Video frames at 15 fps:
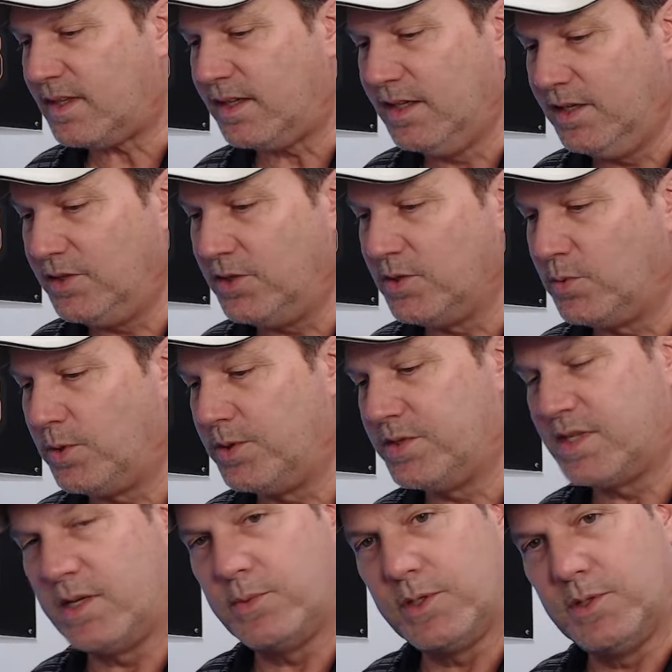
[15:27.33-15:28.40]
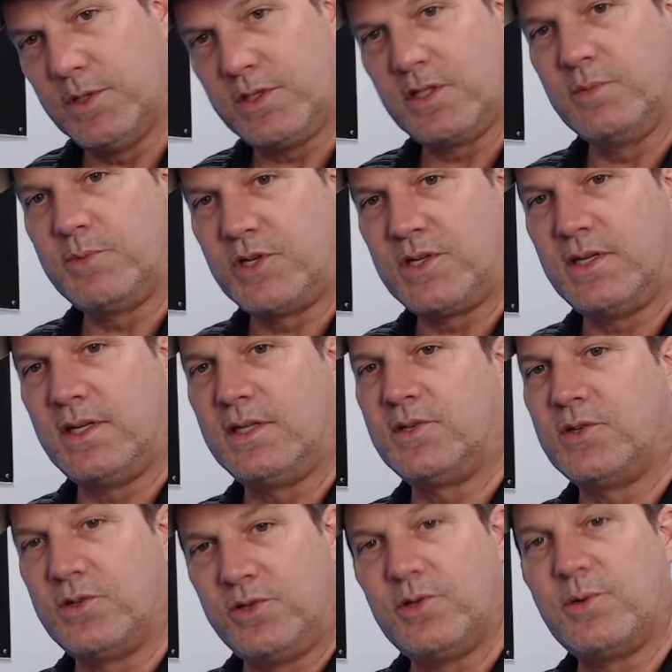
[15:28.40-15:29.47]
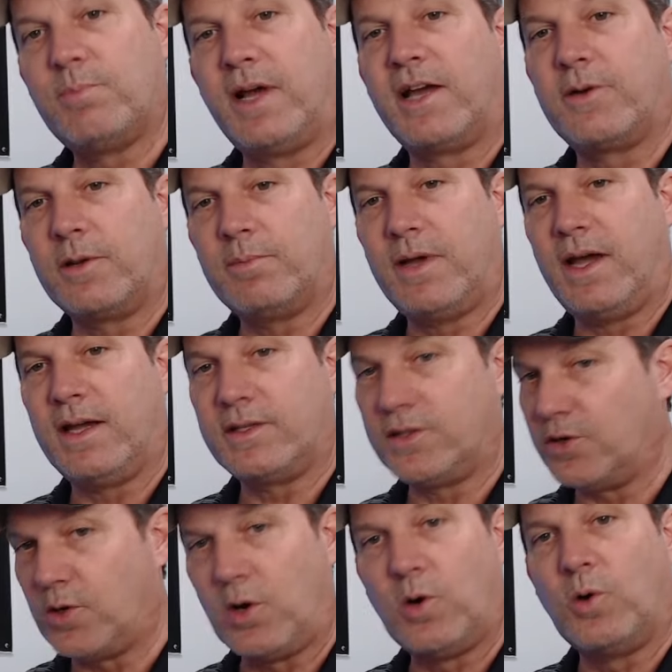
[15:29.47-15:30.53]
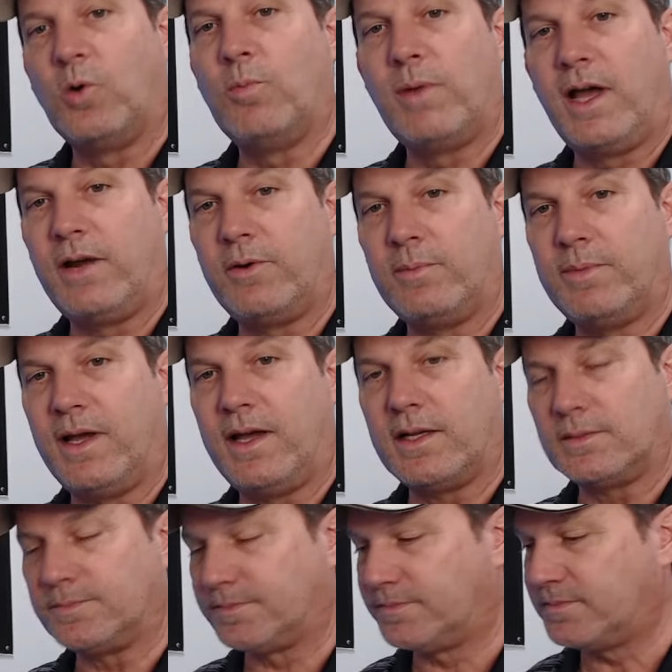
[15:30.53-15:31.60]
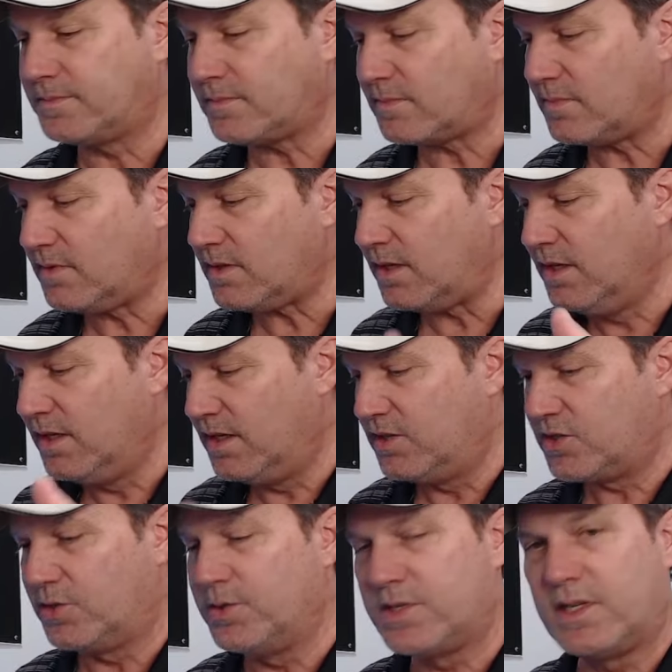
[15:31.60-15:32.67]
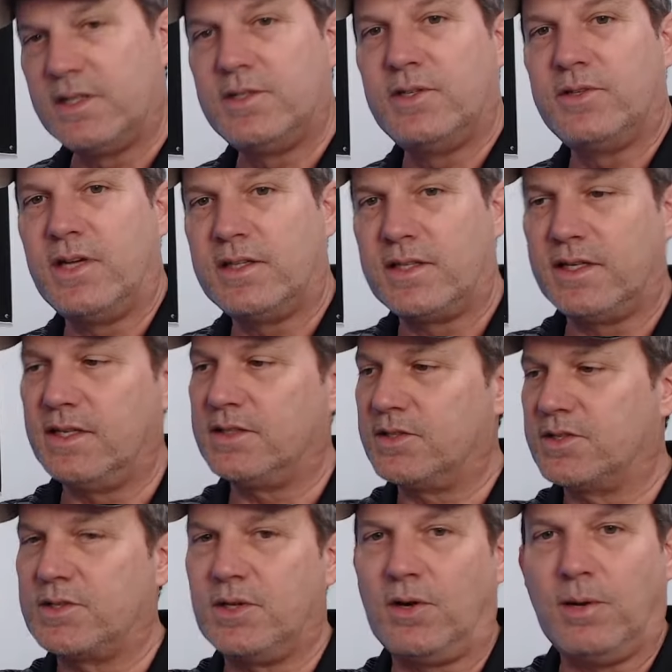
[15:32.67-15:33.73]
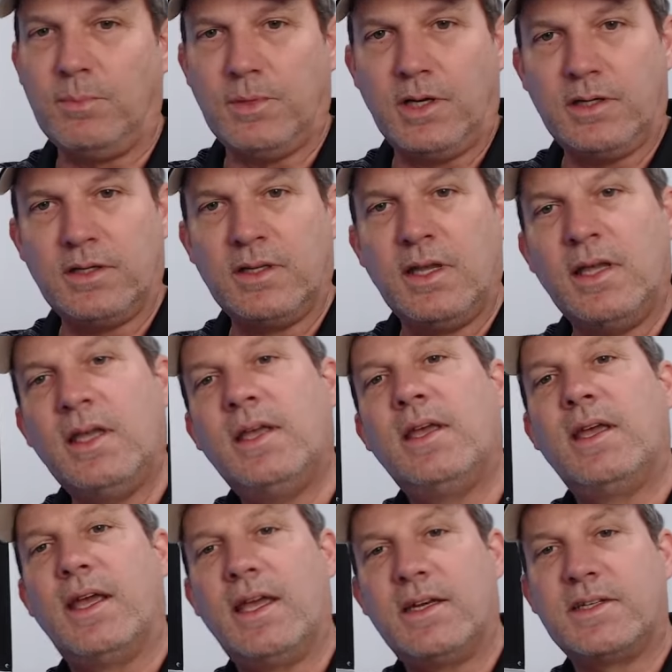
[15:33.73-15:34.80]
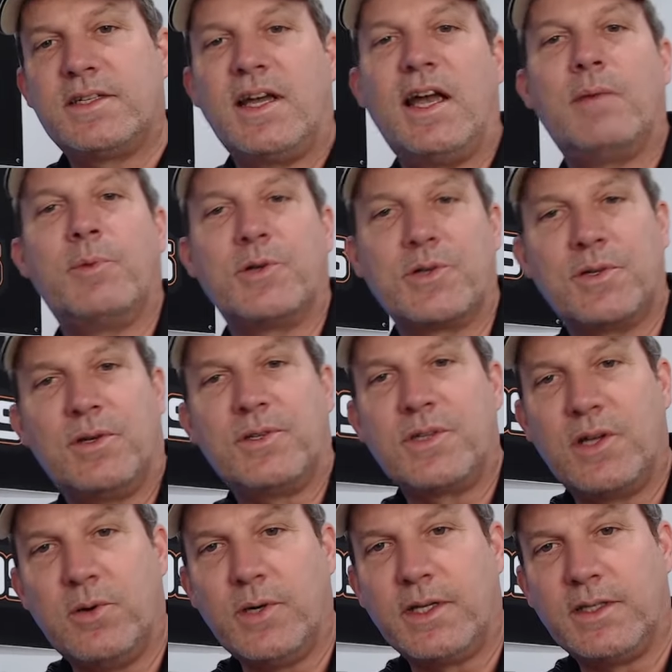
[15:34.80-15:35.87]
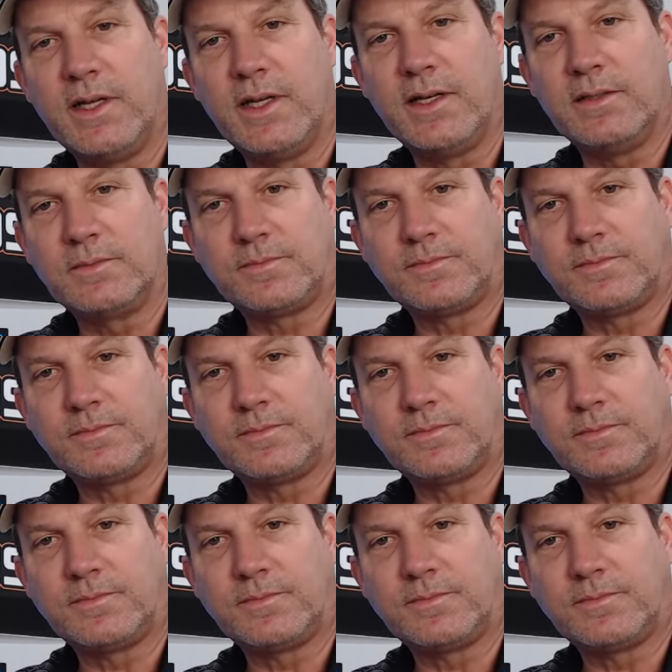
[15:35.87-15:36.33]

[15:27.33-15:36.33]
In other words, they would hook the machine to your battery pack, your whole battery pack. As soon as they do that, they hit the start button and a timer starts going down